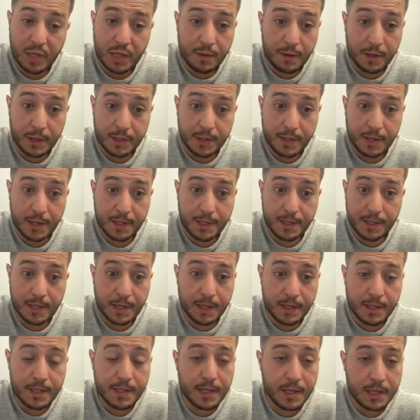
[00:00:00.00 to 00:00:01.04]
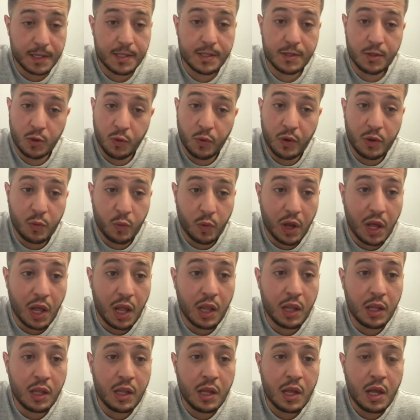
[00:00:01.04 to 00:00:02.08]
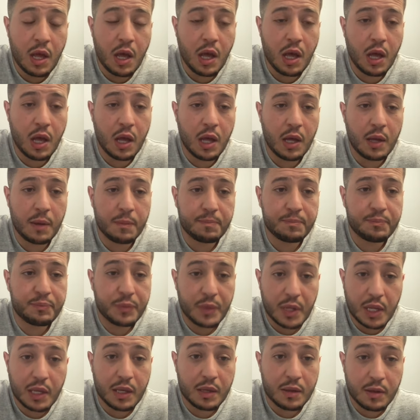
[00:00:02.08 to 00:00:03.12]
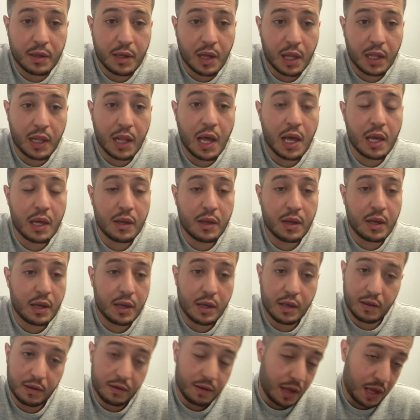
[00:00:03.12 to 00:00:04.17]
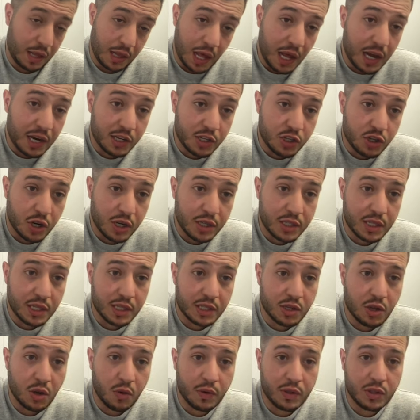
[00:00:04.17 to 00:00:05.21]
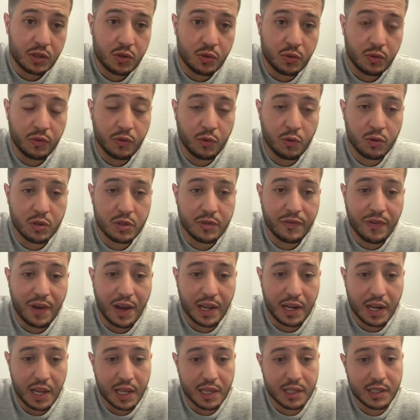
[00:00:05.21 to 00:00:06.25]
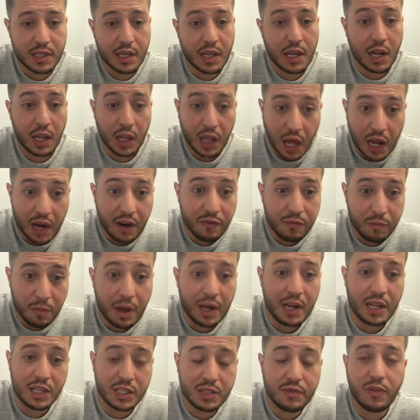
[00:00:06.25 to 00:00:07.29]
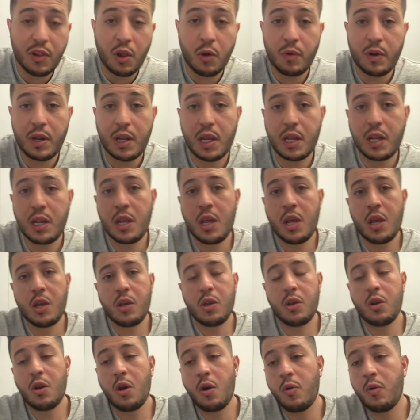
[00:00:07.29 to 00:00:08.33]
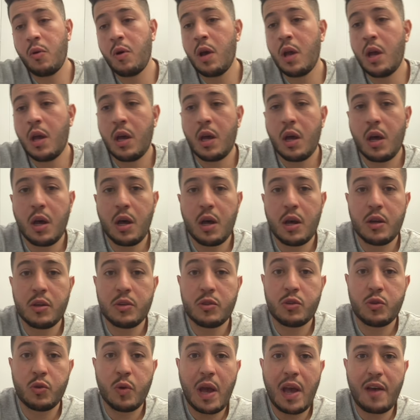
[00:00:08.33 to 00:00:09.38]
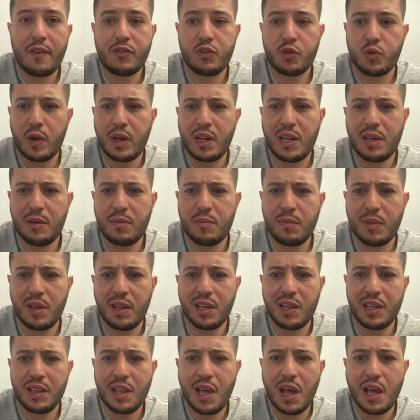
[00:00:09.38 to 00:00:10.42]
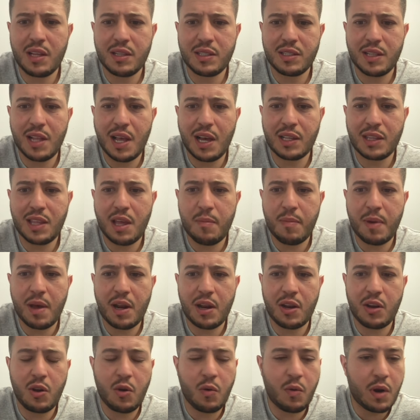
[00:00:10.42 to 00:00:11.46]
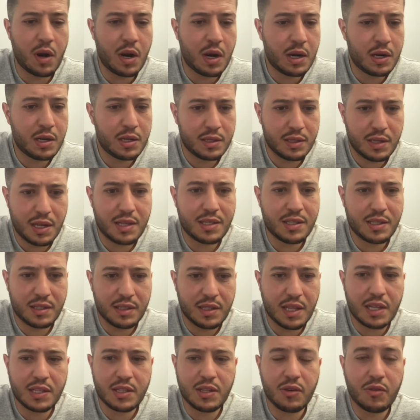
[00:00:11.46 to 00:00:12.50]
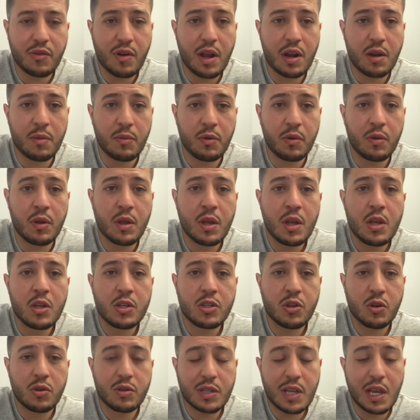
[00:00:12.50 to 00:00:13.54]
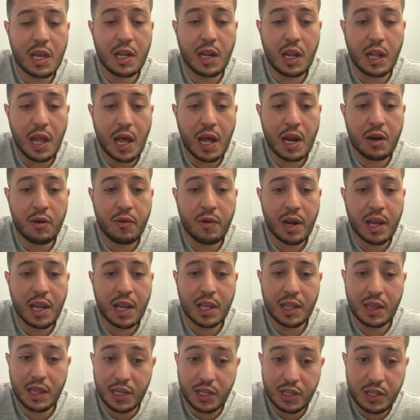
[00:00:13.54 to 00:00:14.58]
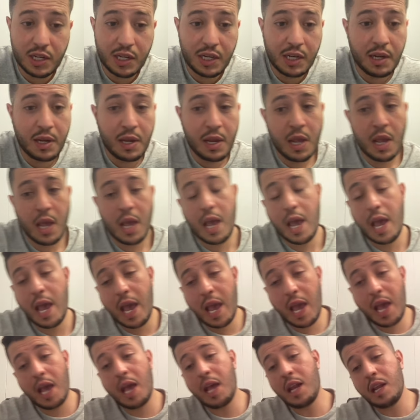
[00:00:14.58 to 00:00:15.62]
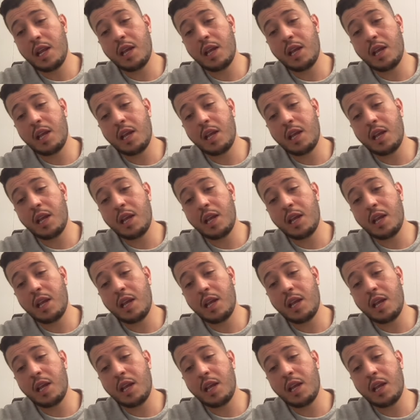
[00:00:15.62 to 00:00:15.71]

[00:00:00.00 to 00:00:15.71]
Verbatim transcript: It's it's it's it's doing well. Um, a lot a lot of trust is going to Goose Finance and a lot of money is flowing in. You know, uh, to have twenty million dollars locked up out of nowhere. That's that's incredible. So it's getting a lot of recognition and